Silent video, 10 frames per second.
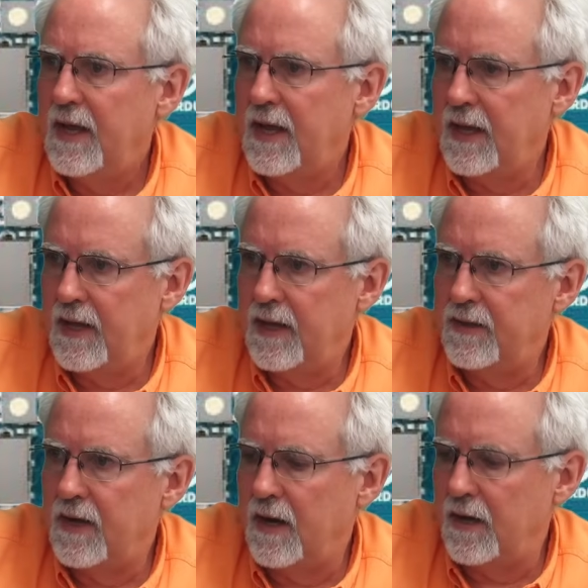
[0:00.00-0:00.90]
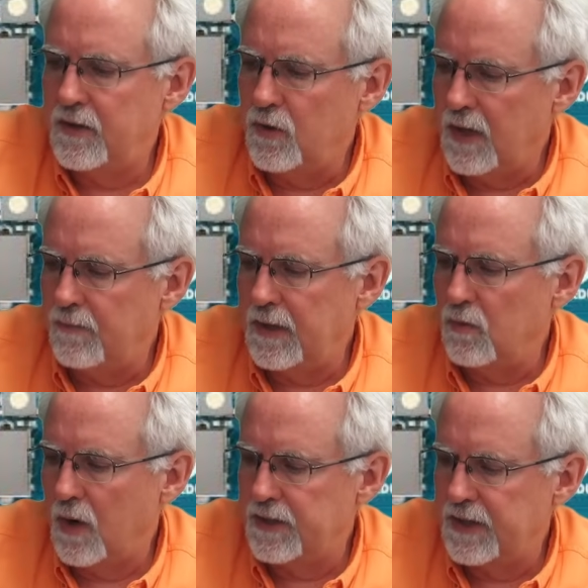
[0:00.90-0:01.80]
and uh, you can be
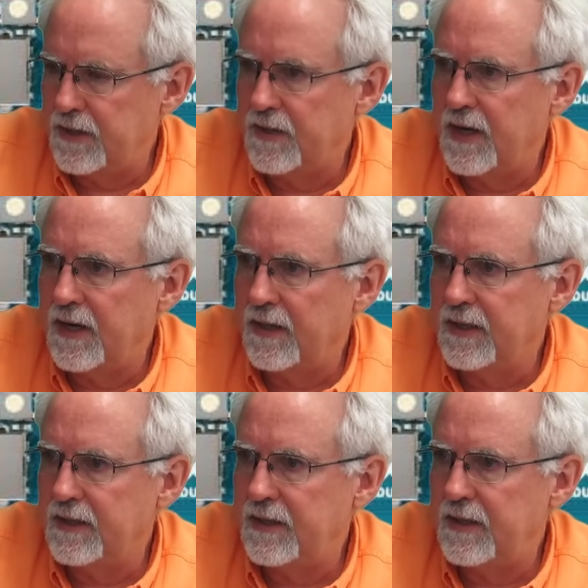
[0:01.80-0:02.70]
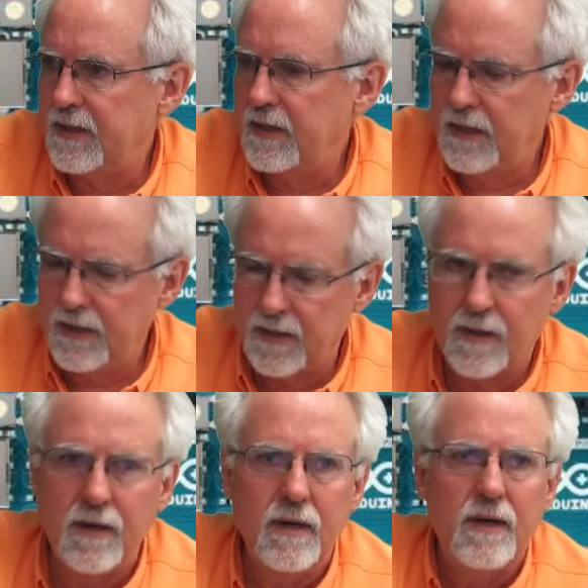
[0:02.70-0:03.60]
watching the LED
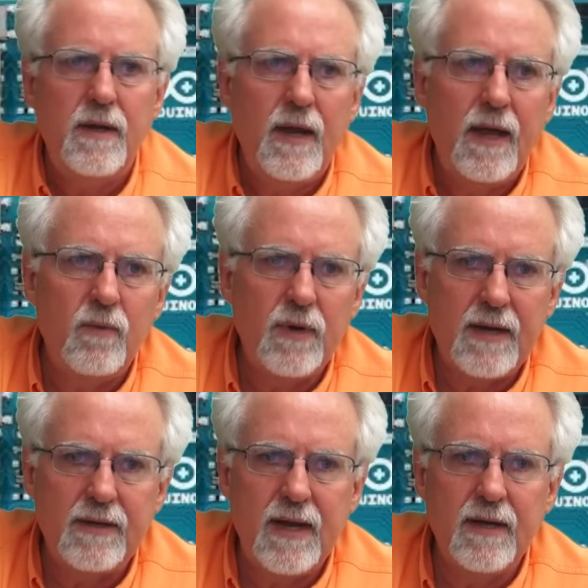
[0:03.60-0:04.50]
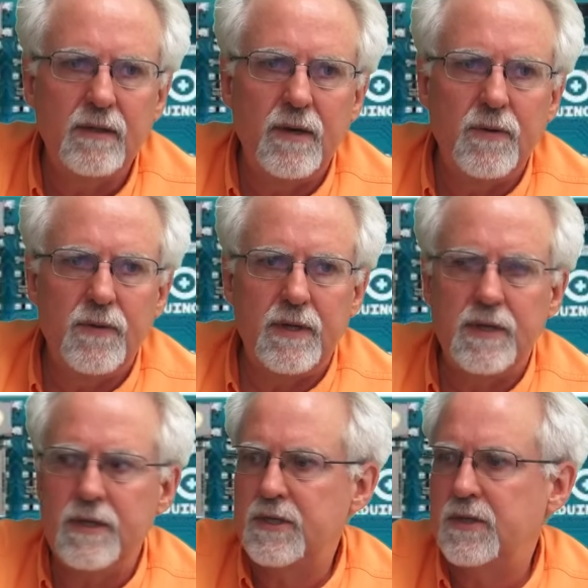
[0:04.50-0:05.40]
here. And when I download
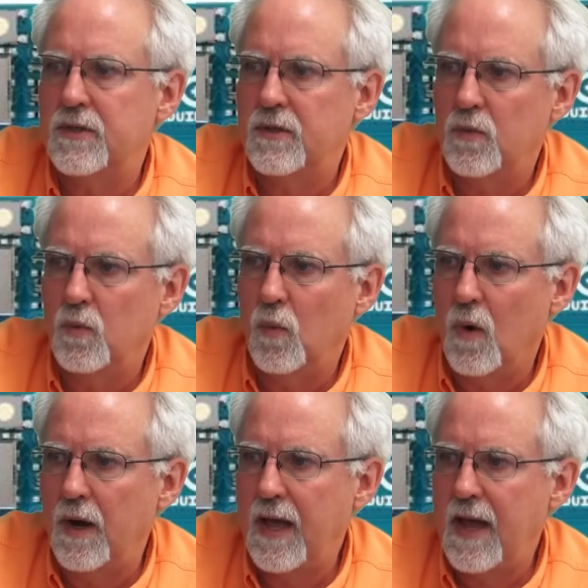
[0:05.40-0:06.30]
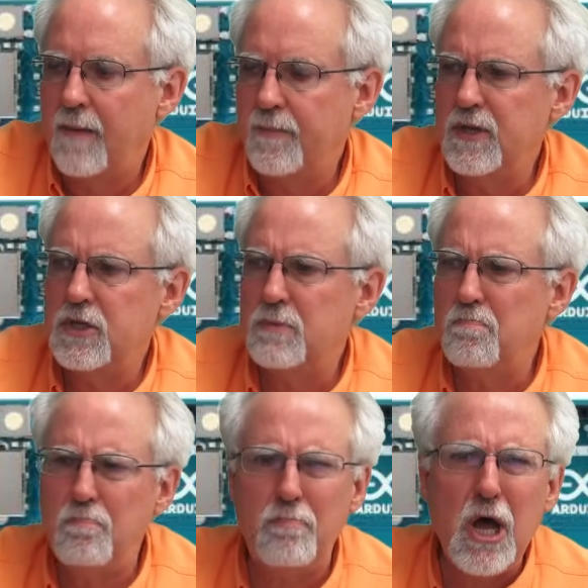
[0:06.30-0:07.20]
this, what happens?
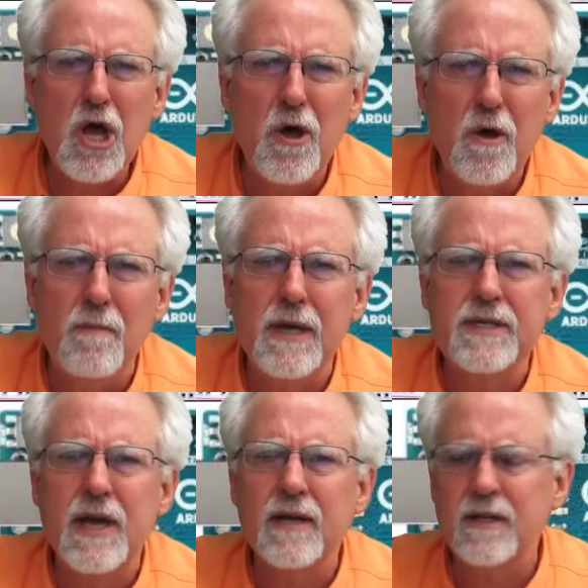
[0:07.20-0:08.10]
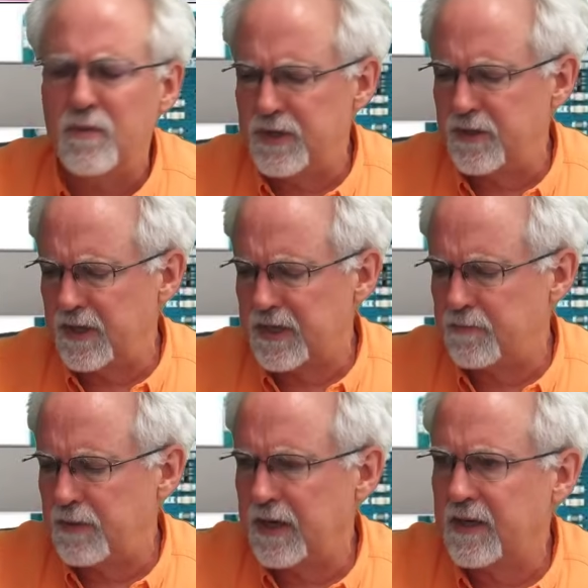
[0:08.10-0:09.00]
Boom! Exactly what you
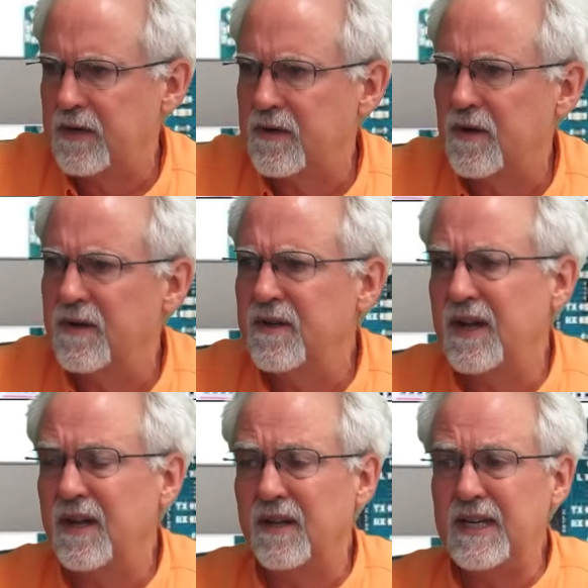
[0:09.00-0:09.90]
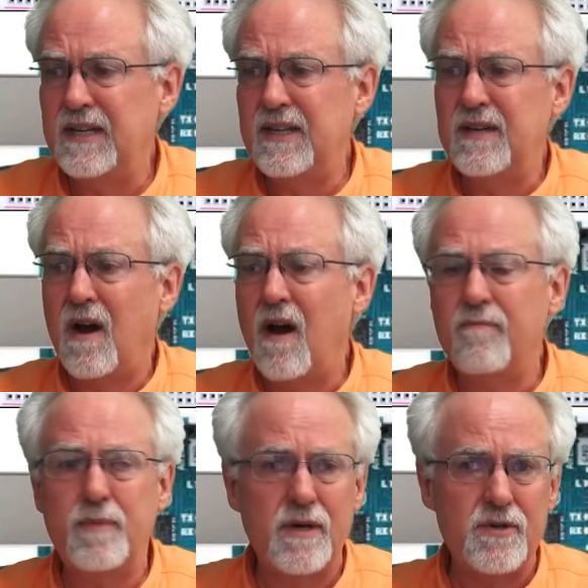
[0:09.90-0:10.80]
expect. It turned the LED off
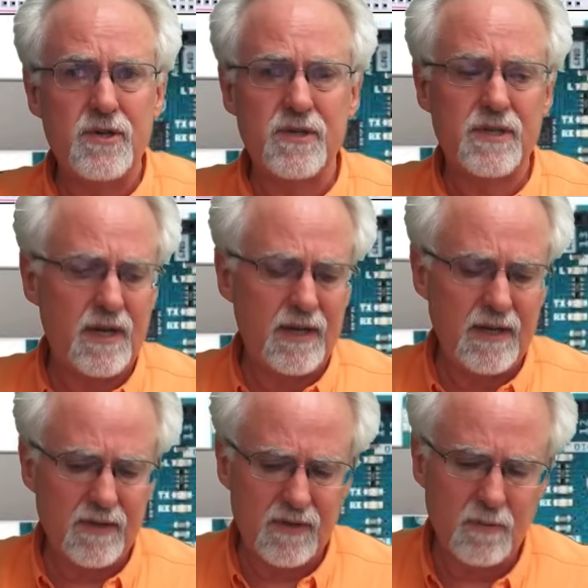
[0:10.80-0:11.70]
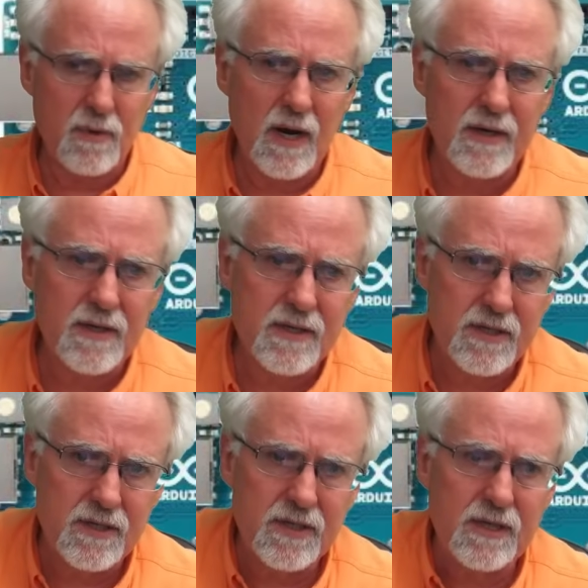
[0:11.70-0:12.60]
because you're setting the brightness
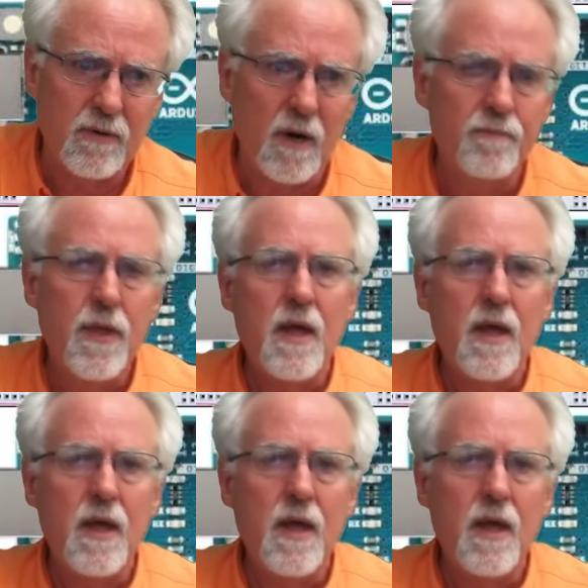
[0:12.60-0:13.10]
to zero.